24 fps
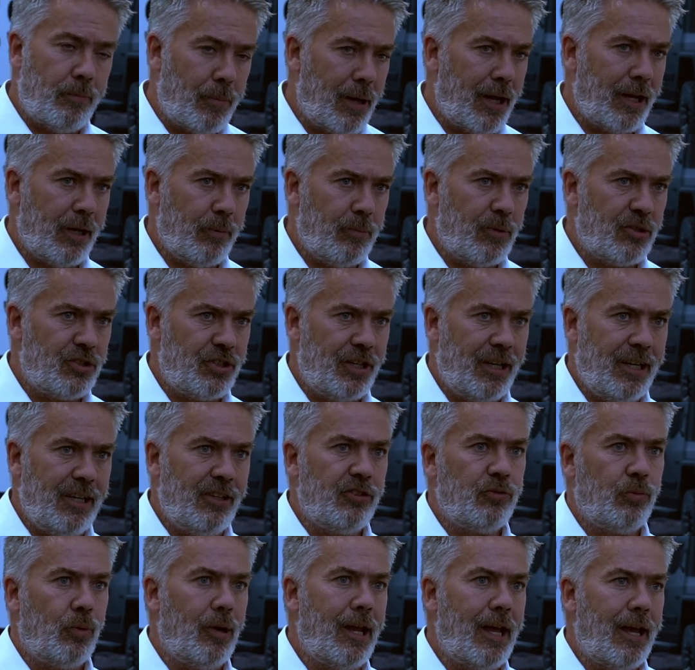mining
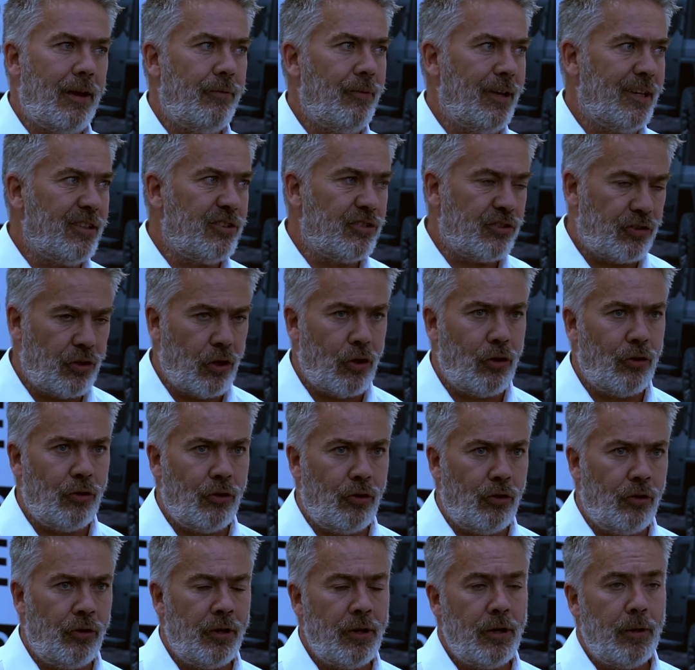machines will have
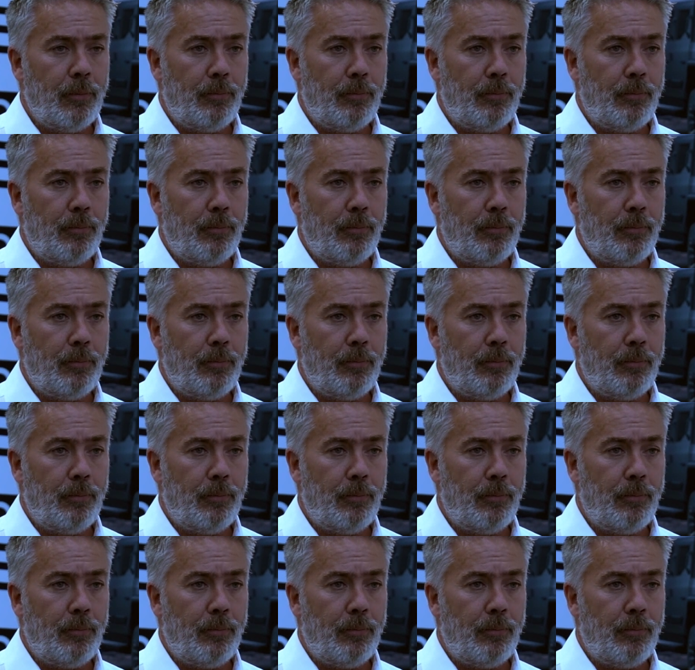external